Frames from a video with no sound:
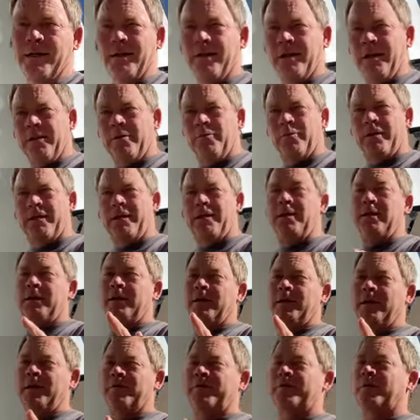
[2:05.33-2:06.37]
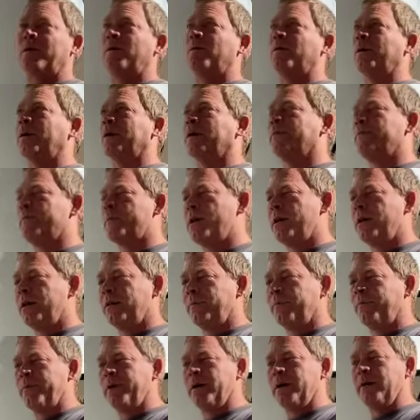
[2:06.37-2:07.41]
Either way, it's gonna work.
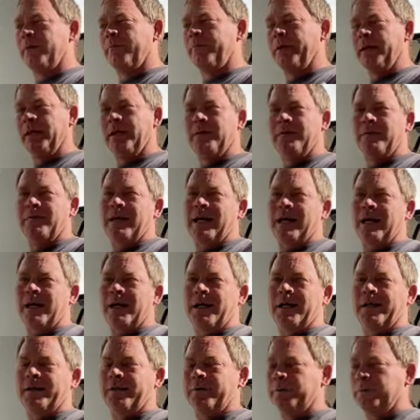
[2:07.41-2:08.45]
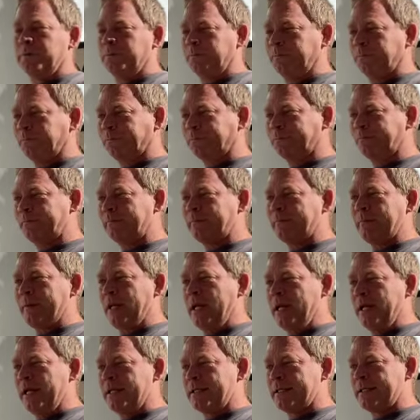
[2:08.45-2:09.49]
But me, what I like to do
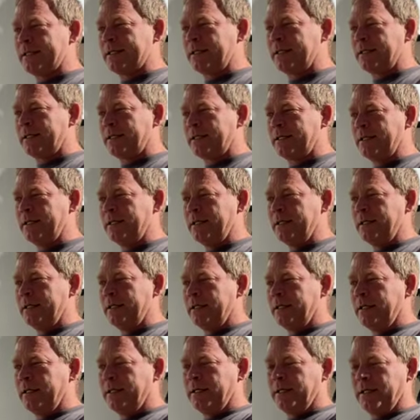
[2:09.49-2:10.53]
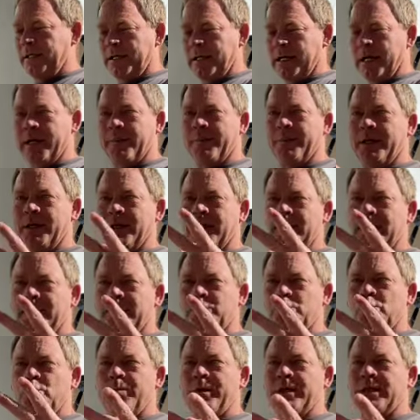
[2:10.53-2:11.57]
is I make
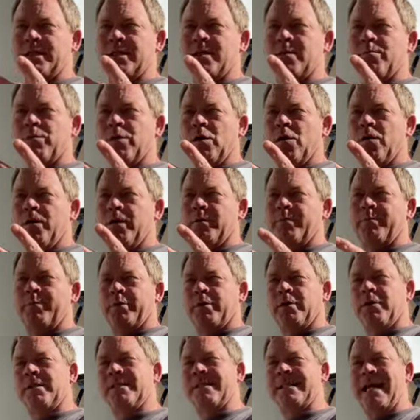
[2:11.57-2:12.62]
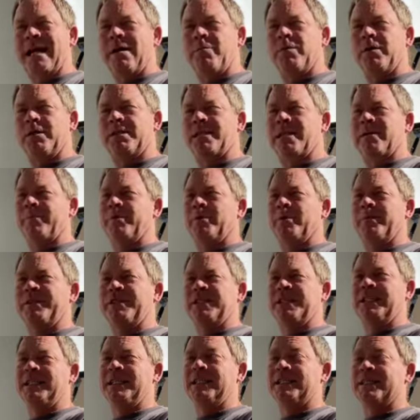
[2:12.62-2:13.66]
2 pieces of bologna per sandwich, and I put my
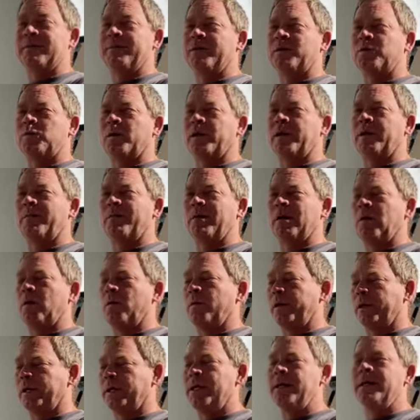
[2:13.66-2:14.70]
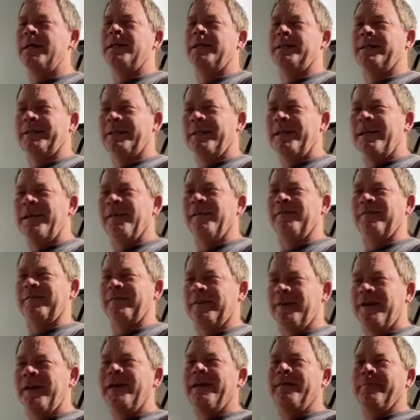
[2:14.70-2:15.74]
cheese in between the bologna. Yes,
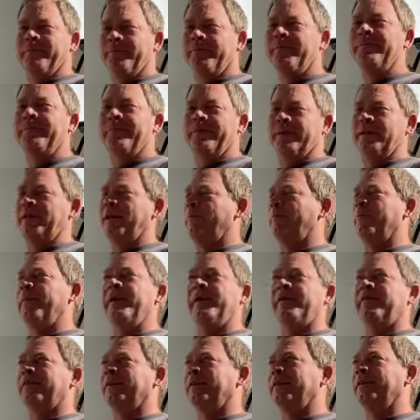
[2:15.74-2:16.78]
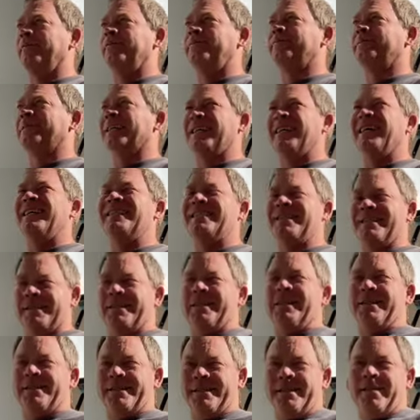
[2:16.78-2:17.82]
it makes it just
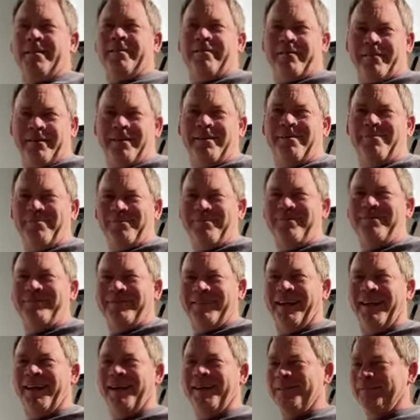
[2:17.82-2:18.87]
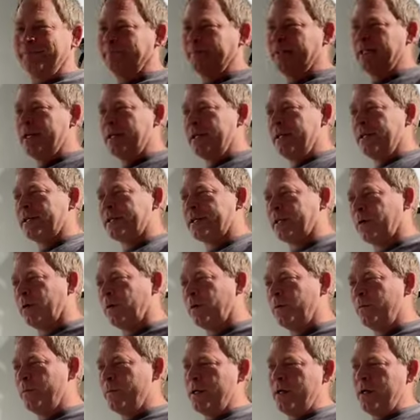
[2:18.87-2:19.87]
hits different. Yeah. So